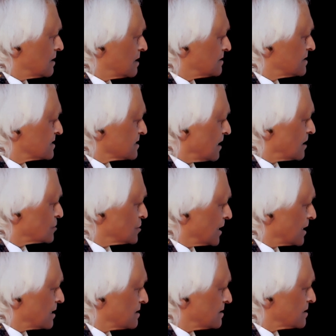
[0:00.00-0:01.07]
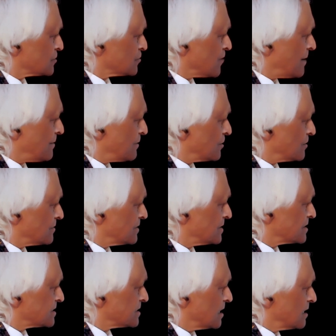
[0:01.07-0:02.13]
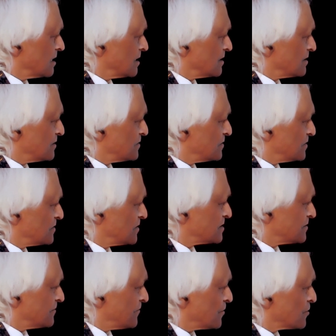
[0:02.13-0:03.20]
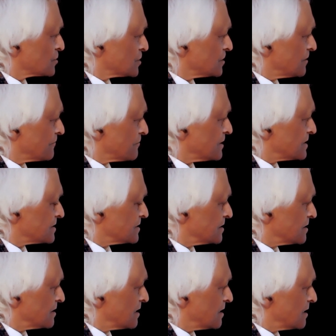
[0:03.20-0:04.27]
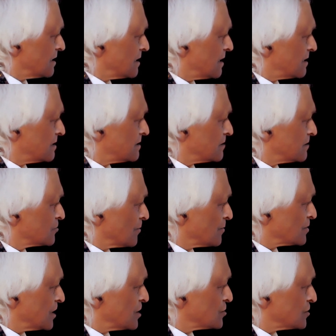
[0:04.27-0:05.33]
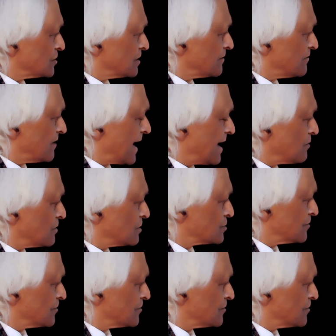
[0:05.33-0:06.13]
this logic, this grammar, this version of reason and interpretation of language,